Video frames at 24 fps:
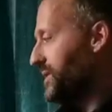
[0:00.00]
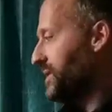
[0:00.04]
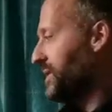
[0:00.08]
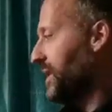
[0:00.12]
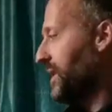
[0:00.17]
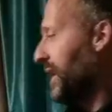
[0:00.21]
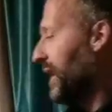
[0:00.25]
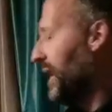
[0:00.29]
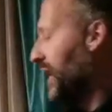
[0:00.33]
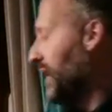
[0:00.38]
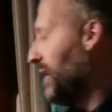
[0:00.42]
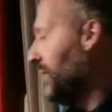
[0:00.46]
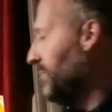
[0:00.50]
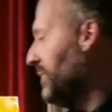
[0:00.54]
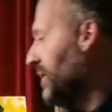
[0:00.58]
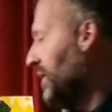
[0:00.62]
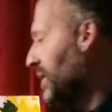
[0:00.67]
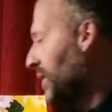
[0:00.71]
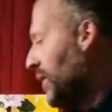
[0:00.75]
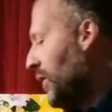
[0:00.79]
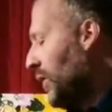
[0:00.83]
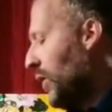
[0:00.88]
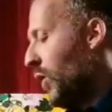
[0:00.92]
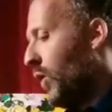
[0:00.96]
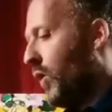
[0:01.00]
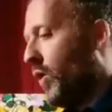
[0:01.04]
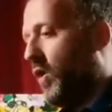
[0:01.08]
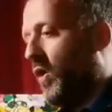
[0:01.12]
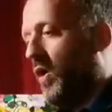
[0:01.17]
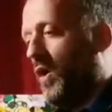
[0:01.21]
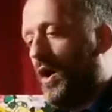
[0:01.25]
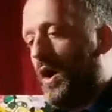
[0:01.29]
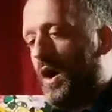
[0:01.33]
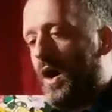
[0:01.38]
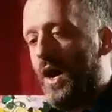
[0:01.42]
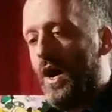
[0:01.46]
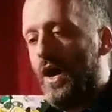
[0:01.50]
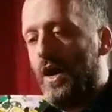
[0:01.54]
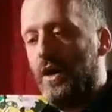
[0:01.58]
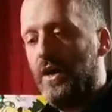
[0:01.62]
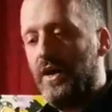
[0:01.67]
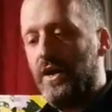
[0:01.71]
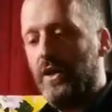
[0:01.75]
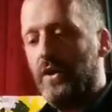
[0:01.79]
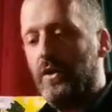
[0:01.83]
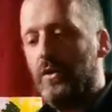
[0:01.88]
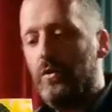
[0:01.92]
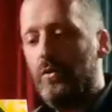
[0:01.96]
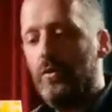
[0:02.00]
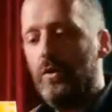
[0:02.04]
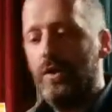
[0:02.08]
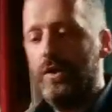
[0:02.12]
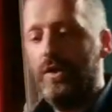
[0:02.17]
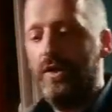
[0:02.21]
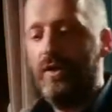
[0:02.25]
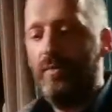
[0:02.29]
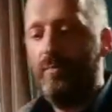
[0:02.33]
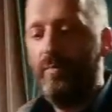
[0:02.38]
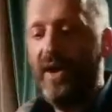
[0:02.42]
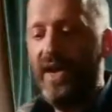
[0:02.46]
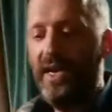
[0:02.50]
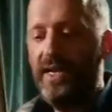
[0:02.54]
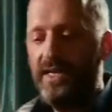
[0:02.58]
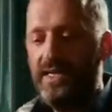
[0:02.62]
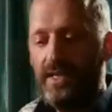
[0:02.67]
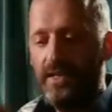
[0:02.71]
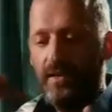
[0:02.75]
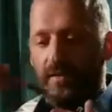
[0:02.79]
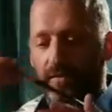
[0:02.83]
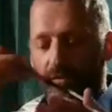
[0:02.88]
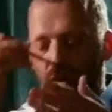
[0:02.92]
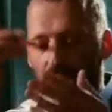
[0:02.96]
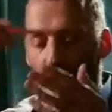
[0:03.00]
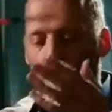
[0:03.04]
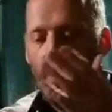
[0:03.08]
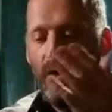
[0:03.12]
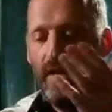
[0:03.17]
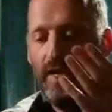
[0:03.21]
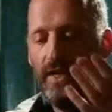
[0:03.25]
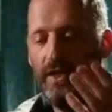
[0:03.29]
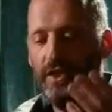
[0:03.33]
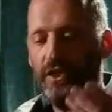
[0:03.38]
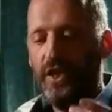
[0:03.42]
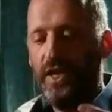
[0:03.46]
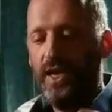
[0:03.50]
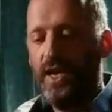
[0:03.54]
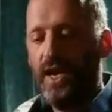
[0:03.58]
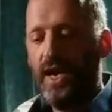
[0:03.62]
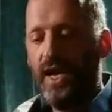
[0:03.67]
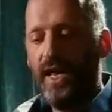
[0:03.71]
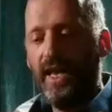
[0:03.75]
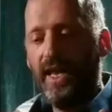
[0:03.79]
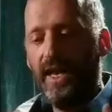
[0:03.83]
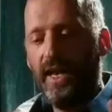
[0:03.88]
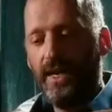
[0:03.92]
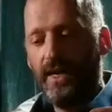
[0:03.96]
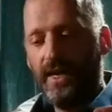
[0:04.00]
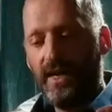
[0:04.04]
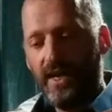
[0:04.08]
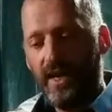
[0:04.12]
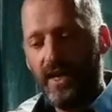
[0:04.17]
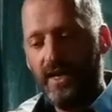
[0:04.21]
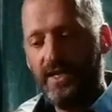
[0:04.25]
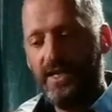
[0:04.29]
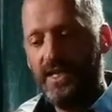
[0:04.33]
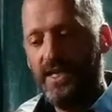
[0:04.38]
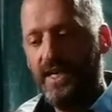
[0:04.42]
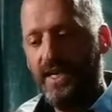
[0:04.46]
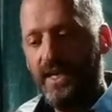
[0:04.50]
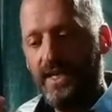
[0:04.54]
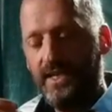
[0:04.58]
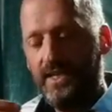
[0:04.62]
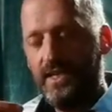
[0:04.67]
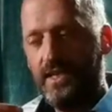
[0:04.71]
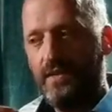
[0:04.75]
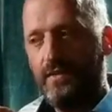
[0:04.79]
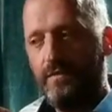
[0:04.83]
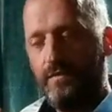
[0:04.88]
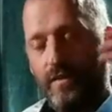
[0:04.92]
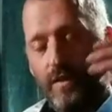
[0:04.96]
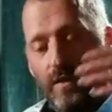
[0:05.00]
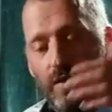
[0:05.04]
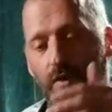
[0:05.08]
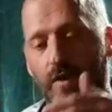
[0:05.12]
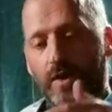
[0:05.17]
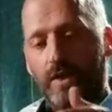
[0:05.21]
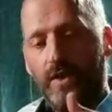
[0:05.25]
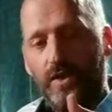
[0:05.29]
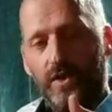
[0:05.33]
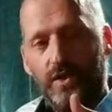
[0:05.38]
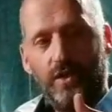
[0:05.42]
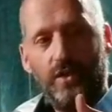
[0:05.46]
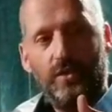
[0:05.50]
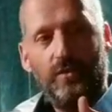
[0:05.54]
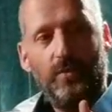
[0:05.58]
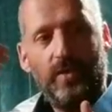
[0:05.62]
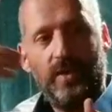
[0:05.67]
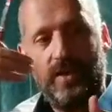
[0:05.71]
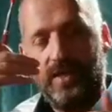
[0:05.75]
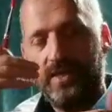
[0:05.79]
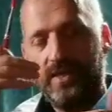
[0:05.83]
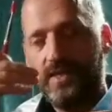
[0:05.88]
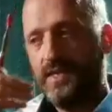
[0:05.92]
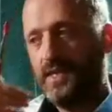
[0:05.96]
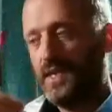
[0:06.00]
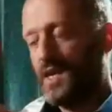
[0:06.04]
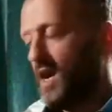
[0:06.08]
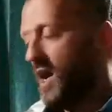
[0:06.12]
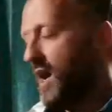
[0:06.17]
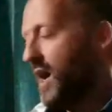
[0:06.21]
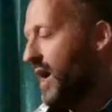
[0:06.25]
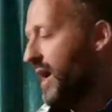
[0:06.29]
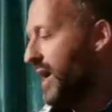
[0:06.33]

Um, or are you painting the foliage and then cutting into the foliage with the sky?